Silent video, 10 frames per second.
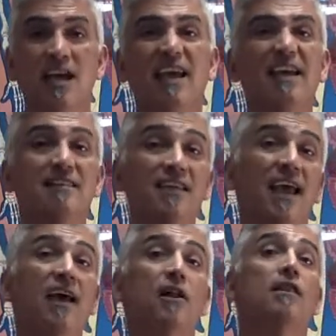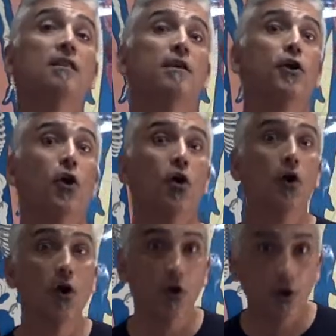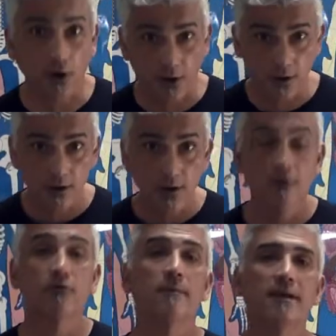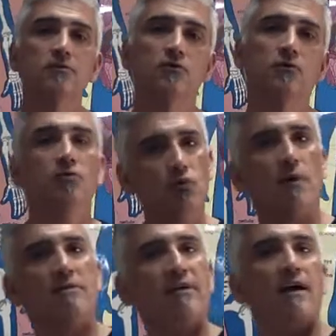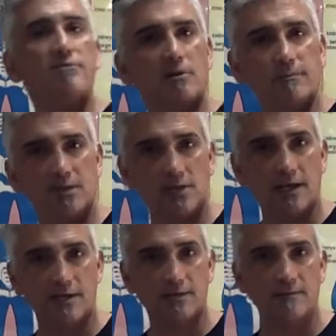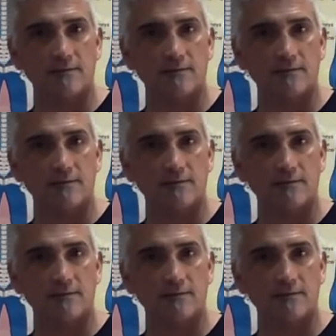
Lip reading: It's healthier for me to do 25 jumping jacks.